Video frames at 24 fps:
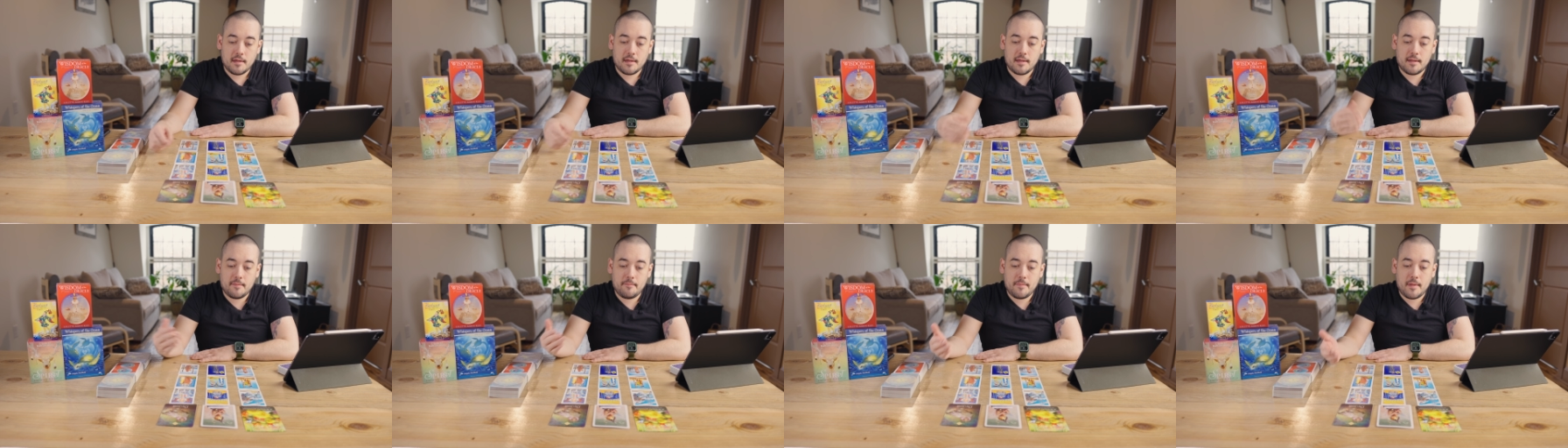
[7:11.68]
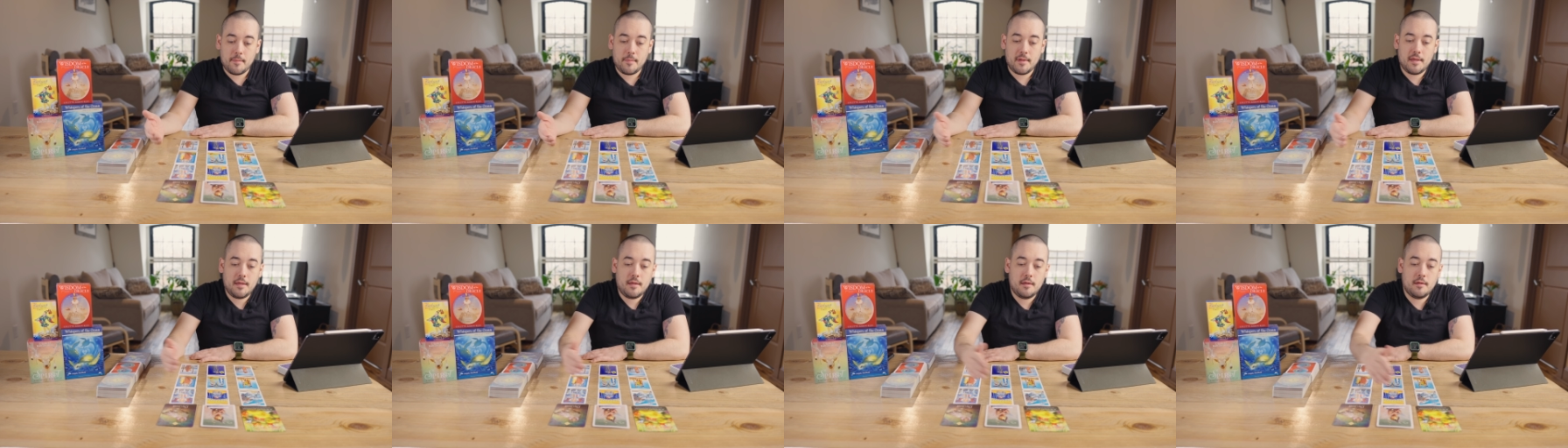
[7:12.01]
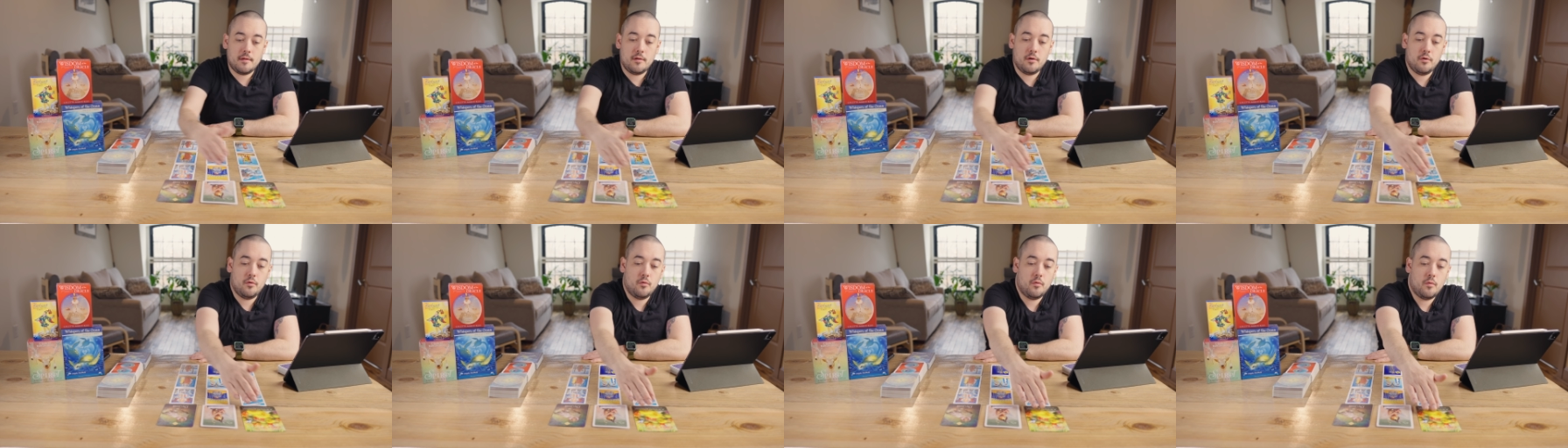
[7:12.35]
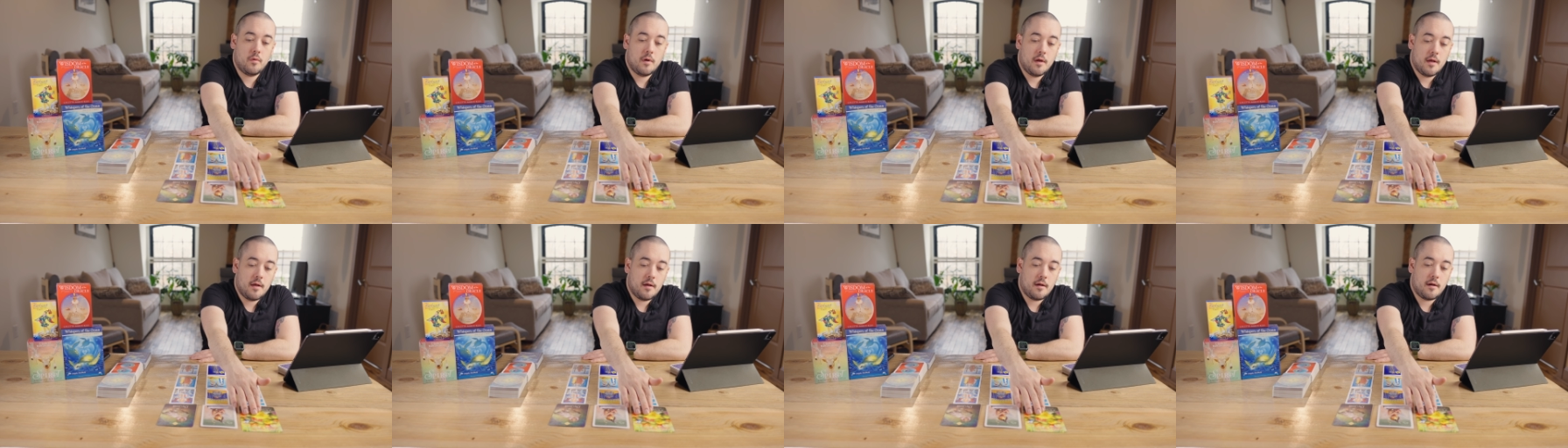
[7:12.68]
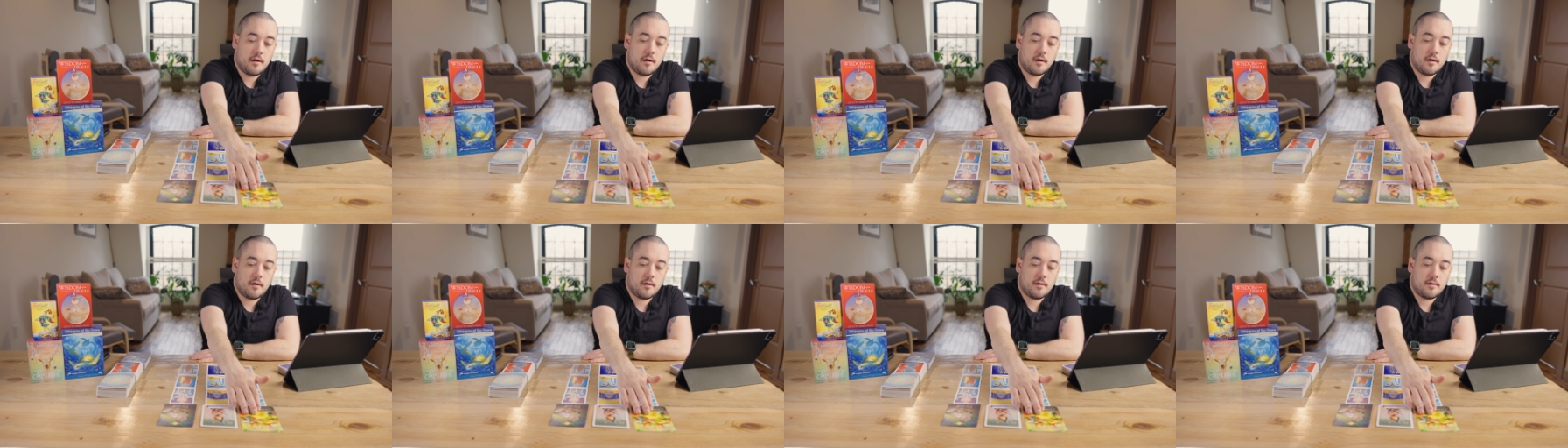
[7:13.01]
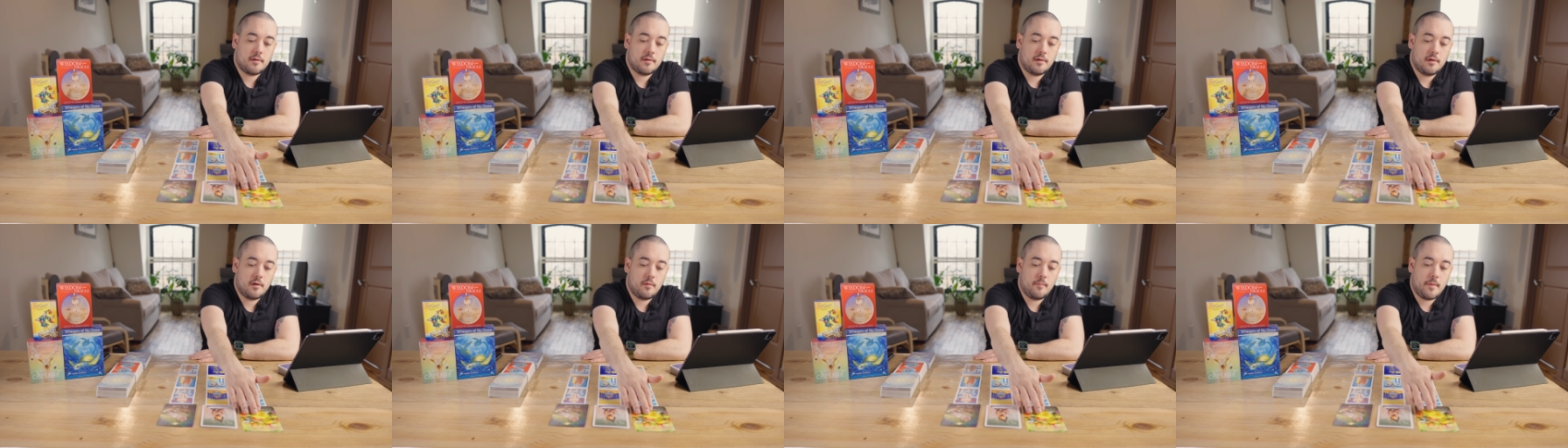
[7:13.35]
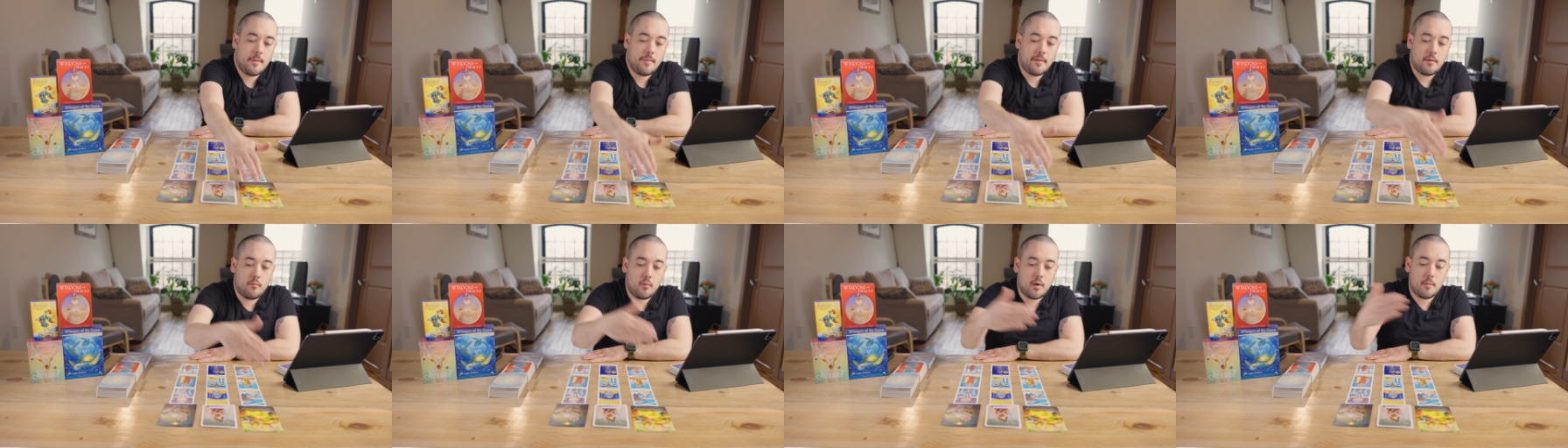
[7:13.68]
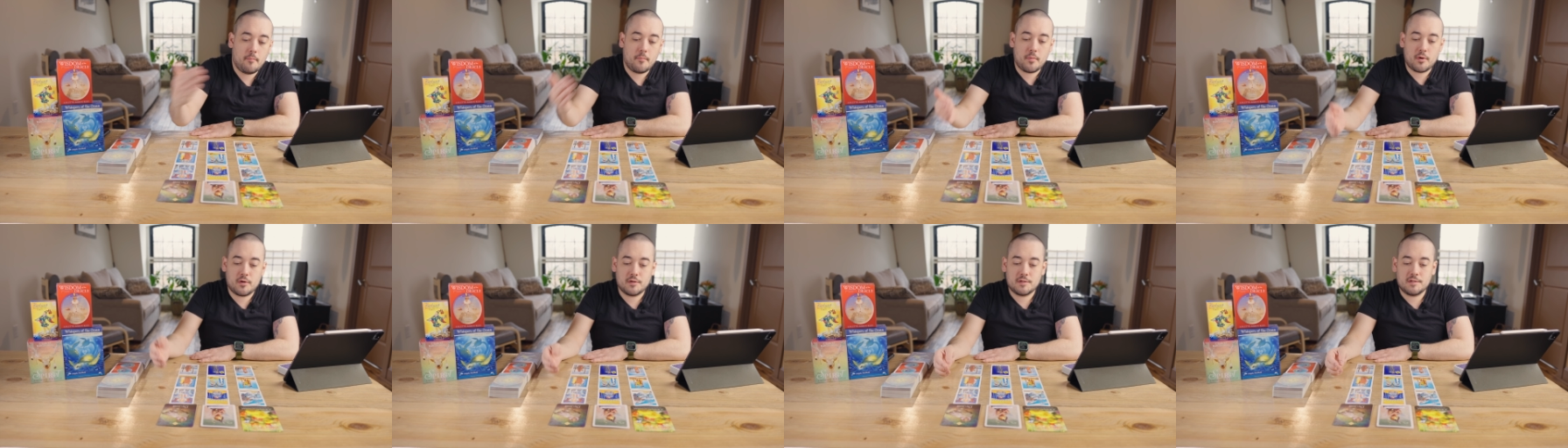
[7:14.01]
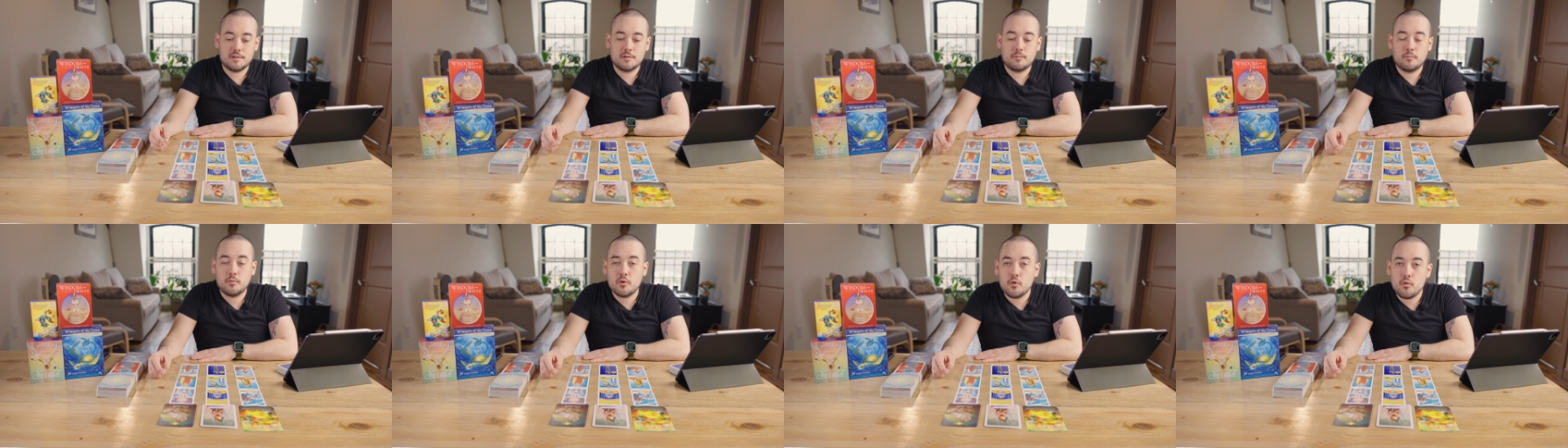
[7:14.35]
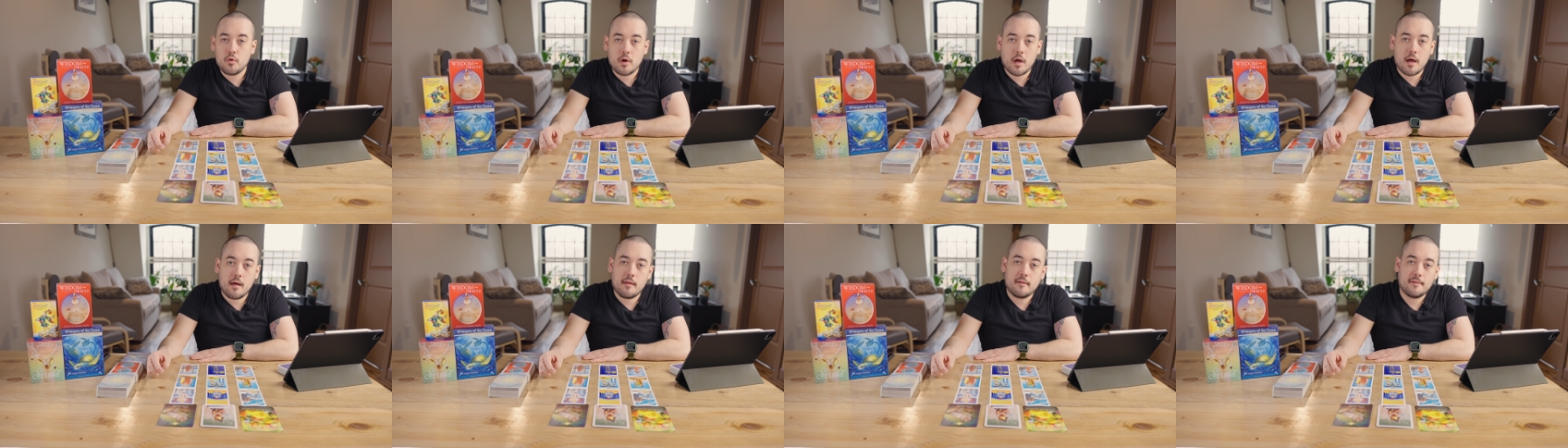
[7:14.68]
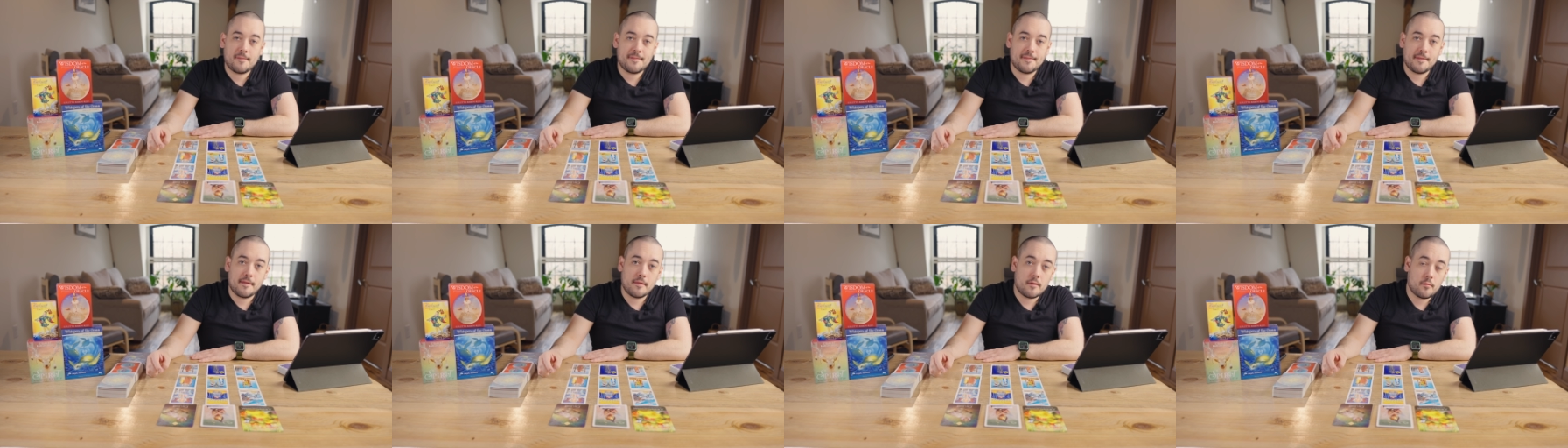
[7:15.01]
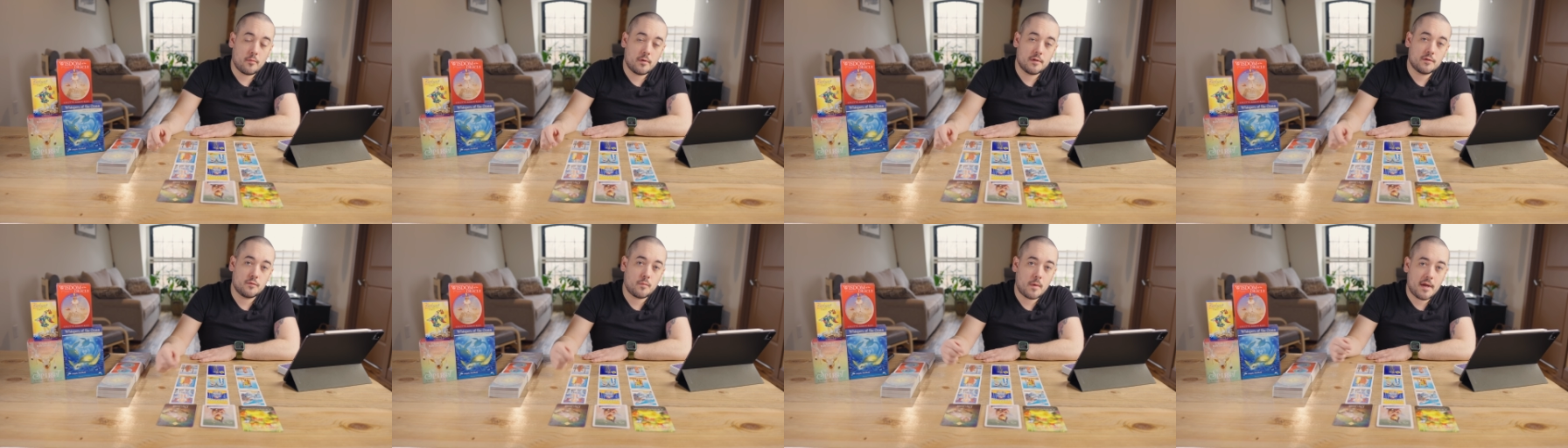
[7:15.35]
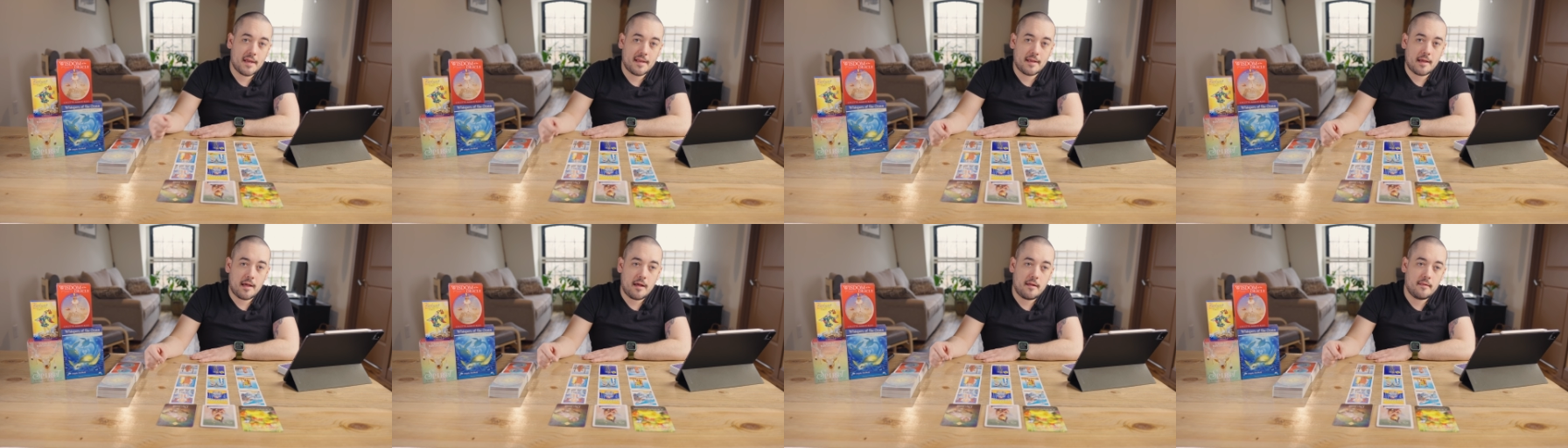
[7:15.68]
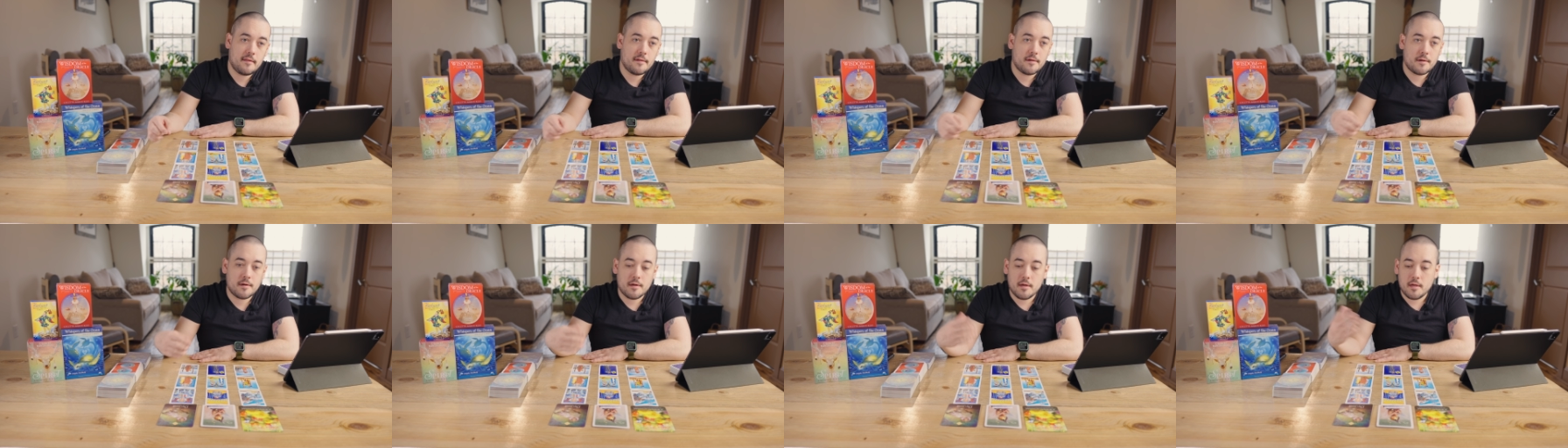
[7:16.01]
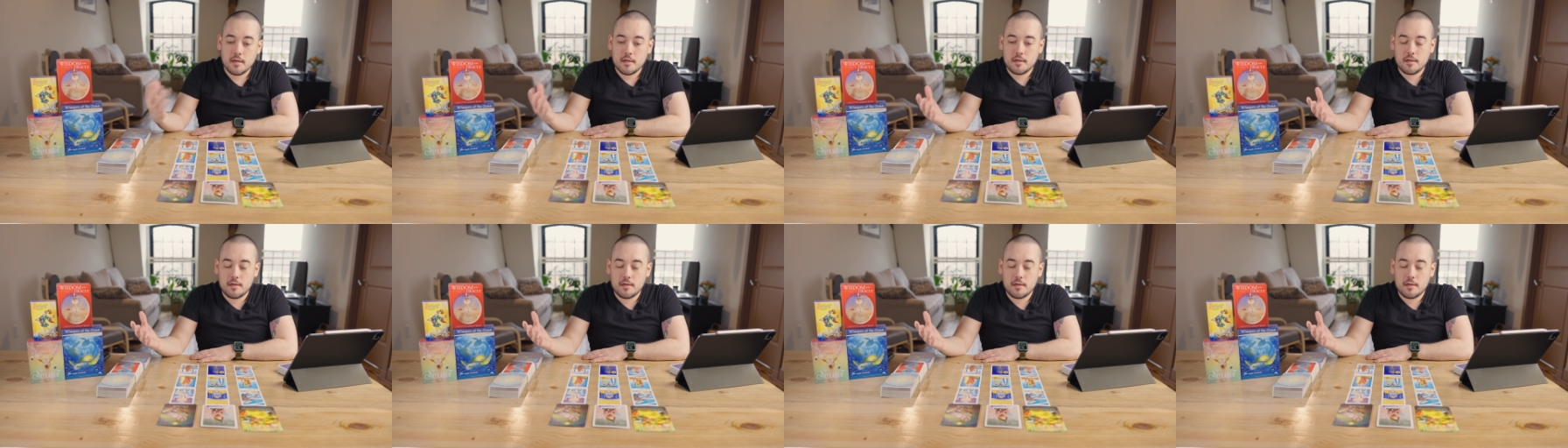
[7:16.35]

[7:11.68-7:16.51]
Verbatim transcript: Um, maybe you are, you know, maybe one person's blue collar, the other one's white collar.